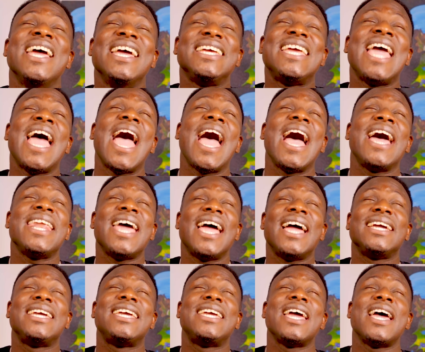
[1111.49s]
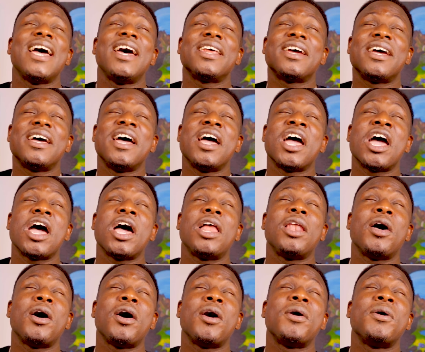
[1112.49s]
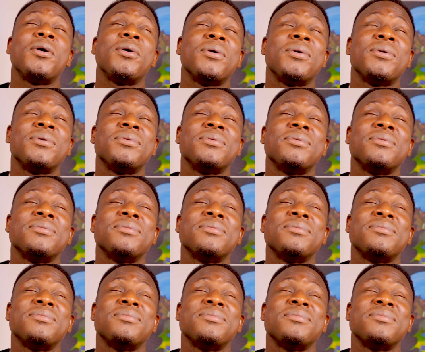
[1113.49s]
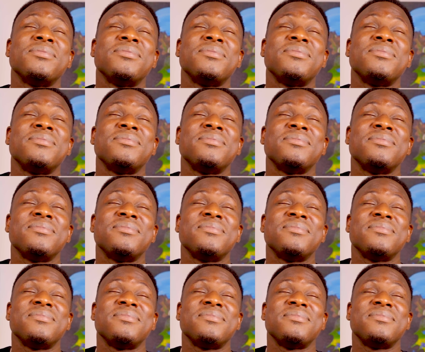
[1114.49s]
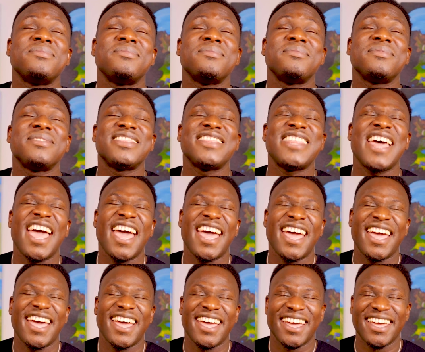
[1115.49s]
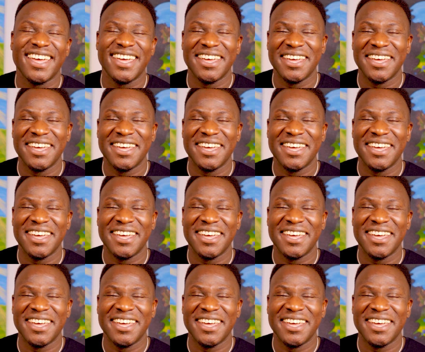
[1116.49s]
Can I get a hello? There.